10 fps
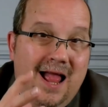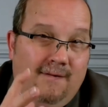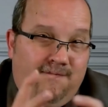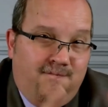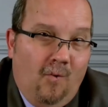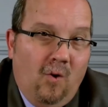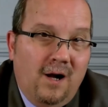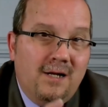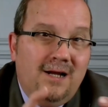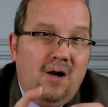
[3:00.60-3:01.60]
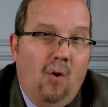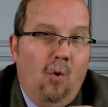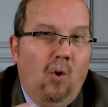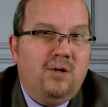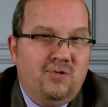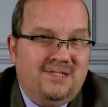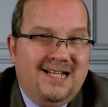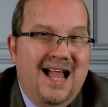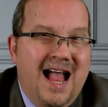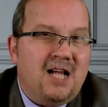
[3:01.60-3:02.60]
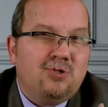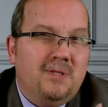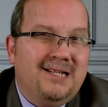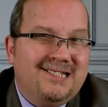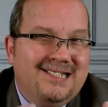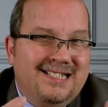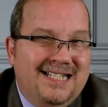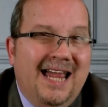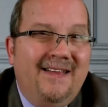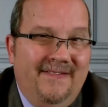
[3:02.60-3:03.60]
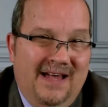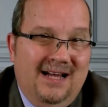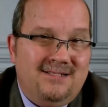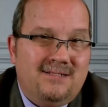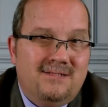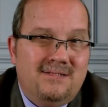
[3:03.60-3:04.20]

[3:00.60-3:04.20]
for orders that actually state that